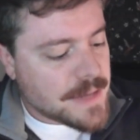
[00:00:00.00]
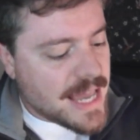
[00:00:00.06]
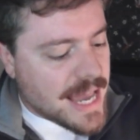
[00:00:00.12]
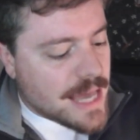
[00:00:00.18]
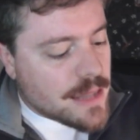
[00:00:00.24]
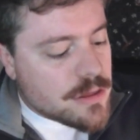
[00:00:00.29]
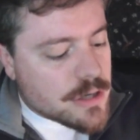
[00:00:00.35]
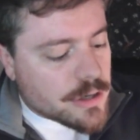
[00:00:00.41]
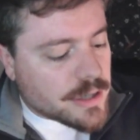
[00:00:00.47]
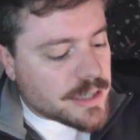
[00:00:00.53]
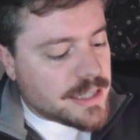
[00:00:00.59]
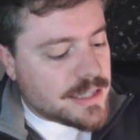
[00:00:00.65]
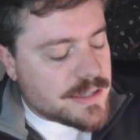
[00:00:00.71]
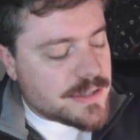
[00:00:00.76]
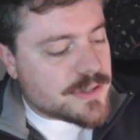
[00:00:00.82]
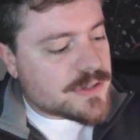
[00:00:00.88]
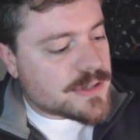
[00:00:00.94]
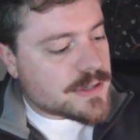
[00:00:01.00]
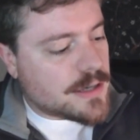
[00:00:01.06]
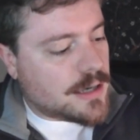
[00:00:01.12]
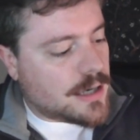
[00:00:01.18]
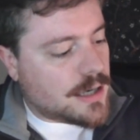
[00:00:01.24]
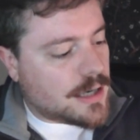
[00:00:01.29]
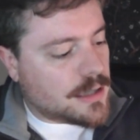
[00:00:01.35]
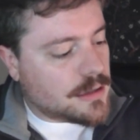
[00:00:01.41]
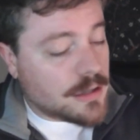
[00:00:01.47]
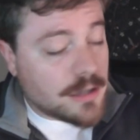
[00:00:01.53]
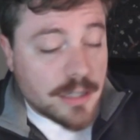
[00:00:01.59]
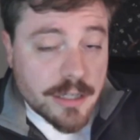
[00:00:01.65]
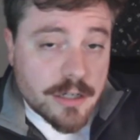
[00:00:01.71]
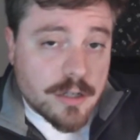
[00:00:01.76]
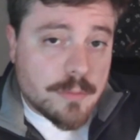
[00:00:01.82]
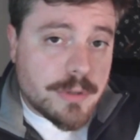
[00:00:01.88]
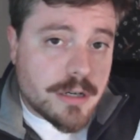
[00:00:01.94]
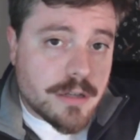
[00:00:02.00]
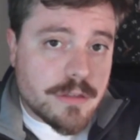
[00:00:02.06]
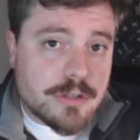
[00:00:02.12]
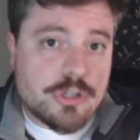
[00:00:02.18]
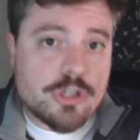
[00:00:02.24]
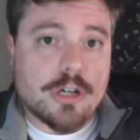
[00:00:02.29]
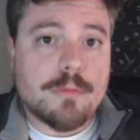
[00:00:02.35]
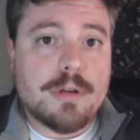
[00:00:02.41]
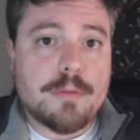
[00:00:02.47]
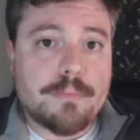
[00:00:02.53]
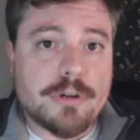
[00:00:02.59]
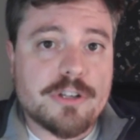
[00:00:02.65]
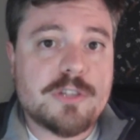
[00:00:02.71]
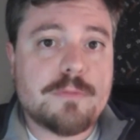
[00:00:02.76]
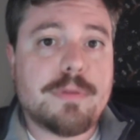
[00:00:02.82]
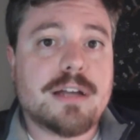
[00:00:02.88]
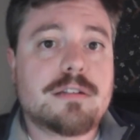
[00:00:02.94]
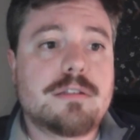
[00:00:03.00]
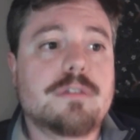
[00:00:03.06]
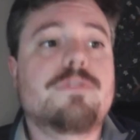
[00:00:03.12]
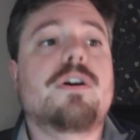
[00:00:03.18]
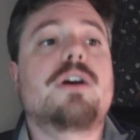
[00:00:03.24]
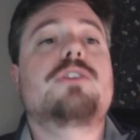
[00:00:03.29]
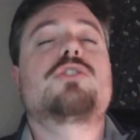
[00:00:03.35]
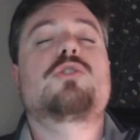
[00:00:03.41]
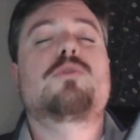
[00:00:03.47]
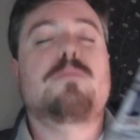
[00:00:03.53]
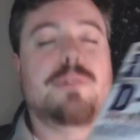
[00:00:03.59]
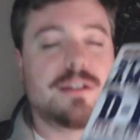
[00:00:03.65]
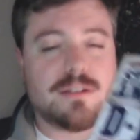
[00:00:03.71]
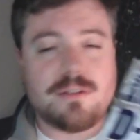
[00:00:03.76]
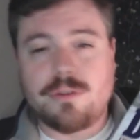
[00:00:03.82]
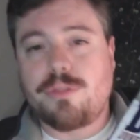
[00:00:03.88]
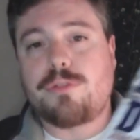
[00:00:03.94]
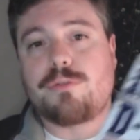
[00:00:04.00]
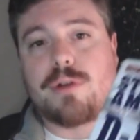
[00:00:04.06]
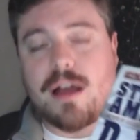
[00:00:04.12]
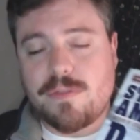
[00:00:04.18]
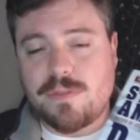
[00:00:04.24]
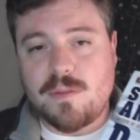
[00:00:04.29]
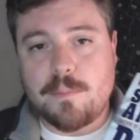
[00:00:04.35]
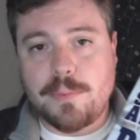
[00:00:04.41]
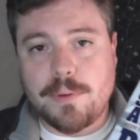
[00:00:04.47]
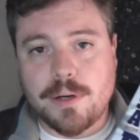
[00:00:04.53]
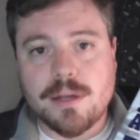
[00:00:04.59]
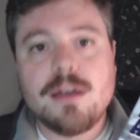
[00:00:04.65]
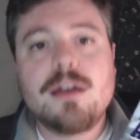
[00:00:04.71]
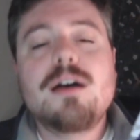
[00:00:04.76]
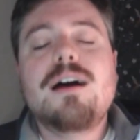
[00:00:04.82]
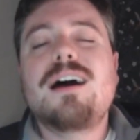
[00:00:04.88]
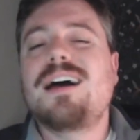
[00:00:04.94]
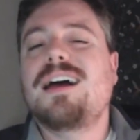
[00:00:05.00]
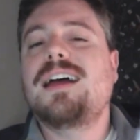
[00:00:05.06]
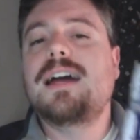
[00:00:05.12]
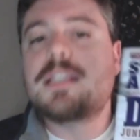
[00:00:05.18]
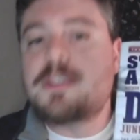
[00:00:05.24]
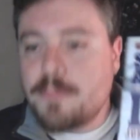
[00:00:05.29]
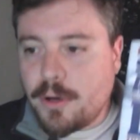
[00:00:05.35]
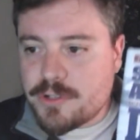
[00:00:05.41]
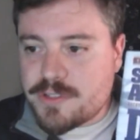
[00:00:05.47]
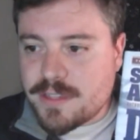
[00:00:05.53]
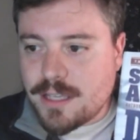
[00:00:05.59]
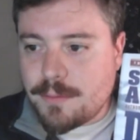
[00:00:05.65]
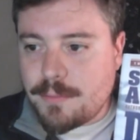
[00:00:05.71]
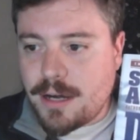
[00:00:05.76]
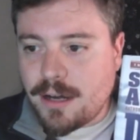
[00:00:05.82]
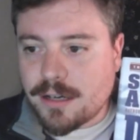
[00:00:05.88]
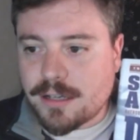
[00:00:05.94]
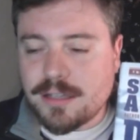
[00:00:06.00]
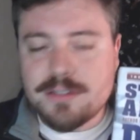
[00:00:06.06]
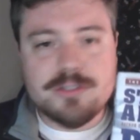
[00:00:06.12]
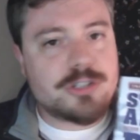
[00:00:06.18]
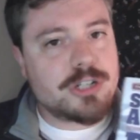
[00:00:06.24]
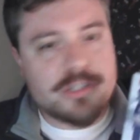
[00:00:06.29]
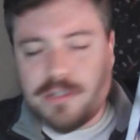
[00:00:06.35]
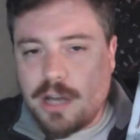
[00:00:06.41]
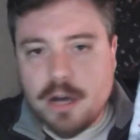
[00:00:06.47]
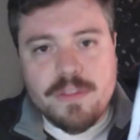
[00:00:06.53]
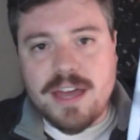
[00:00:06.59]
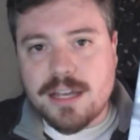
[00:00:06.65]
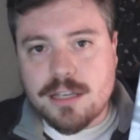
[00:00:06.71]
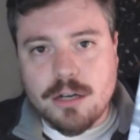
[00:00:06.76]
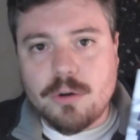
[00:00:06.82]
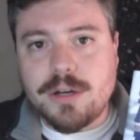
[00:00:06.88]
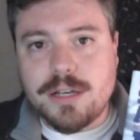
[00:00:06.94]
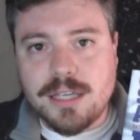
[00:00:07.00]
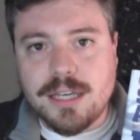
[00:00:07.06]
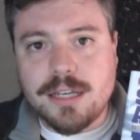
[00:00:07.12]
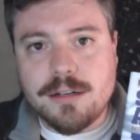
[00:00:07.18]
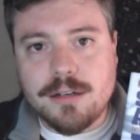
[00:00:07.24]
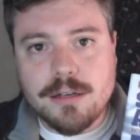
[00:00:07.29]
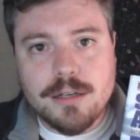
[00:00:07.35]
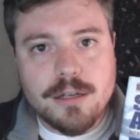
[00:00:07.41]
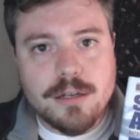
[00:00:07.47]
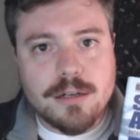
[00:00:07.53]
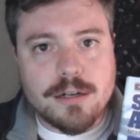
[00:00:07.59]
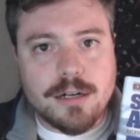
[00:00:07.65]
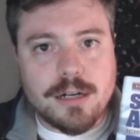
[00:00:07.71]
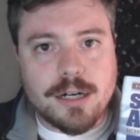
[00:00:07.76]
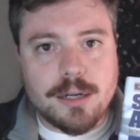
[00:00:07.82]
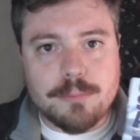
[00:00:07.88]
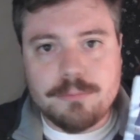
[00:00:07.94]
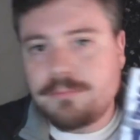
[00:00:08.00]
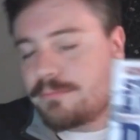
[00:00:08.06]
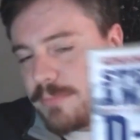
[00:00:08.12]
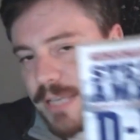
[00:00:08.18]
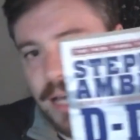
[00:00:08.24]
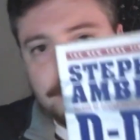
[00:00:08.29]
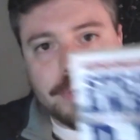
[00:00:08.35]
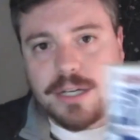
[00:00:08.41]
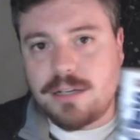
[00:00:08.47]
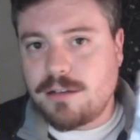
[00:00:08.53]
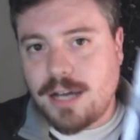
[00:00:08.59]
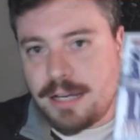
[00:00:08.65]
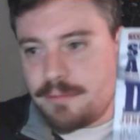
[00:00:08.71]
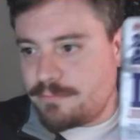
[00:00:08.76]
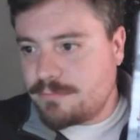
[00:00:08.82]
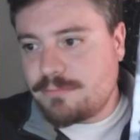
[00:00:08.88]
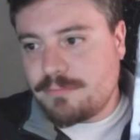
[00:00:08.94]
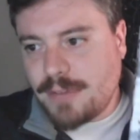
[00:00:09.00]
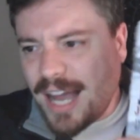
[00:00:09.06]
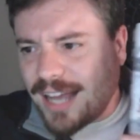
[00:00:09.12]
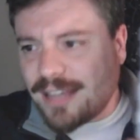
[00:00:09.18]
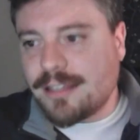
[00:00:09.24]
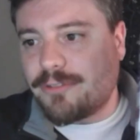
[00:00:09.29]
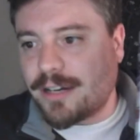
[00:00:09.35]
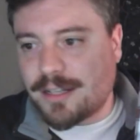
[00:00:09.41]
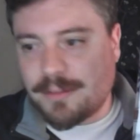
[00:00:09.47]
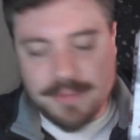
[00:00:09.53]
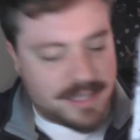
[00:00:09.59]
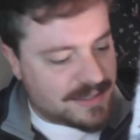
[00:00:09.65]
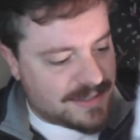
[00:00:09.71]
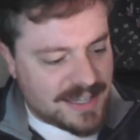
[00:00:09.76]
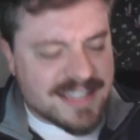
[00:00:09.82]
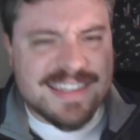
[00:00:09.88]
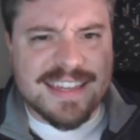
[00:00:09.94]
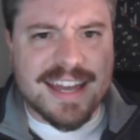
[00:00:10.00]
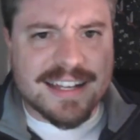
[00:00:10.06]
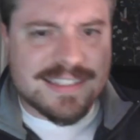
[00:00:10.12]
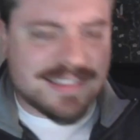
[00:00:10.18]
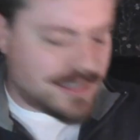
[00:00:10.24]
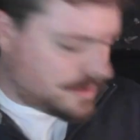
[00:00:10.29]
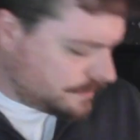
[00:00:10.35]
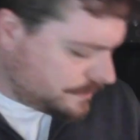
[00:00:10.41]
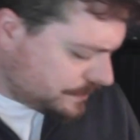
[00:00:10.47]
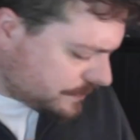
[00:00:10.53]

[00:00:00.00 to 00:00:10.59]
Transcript: And there is a little bit of the German perspective sprinkled throughout the book. It's mostly Americans. Just know that going in. But I highly recommend it. It's excellent.